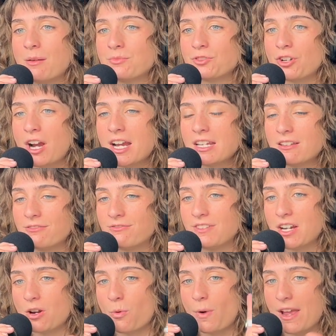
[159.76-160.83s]
trying to
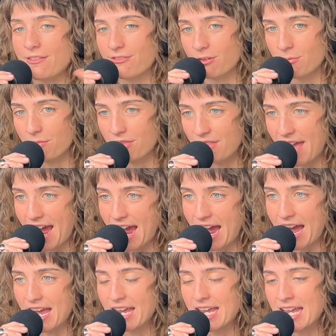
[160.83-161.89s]
veer away from
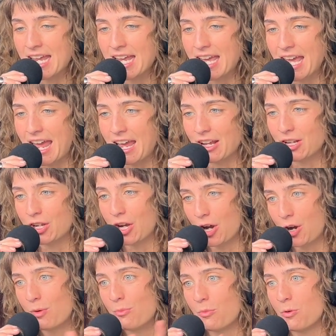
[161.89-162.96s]
that and
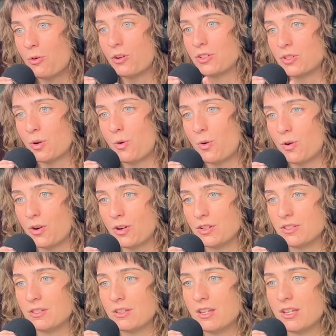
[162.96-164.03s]
go more
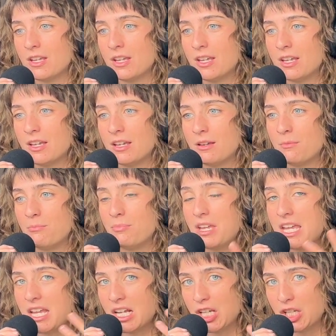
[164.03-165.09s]
towards
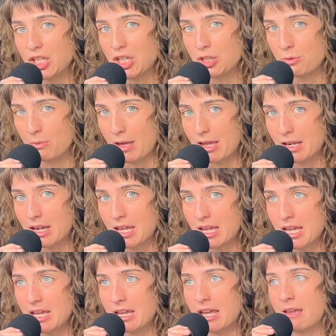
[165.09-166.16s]
being a human
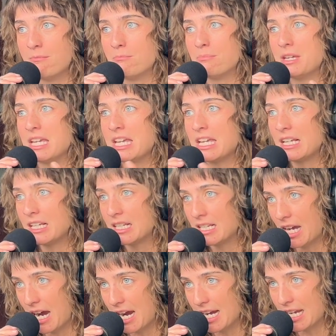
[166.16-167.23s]
and being
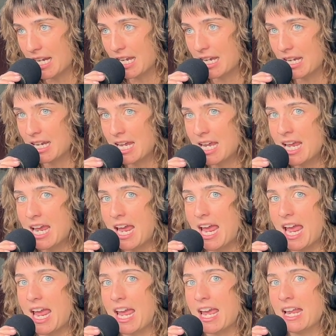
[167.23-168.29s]
guided
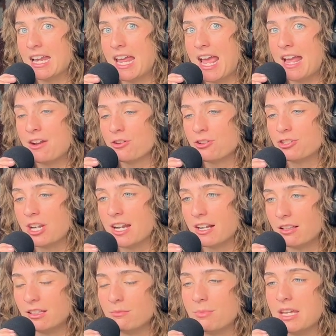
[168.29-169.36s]
and
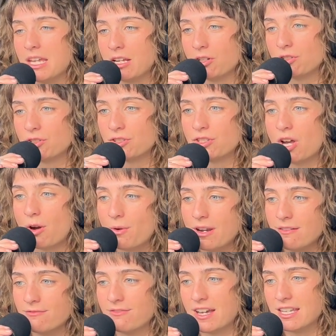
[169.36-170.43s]
energetically being so
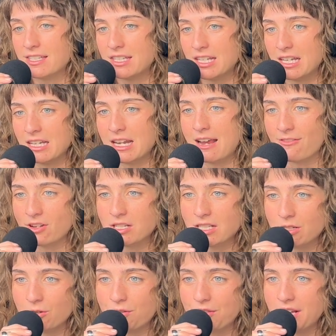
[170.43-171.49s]
invested in every
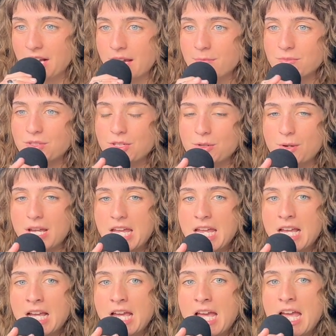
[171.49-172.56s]
single thing I'm
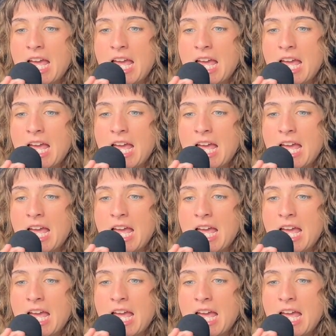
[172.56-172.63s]
doing,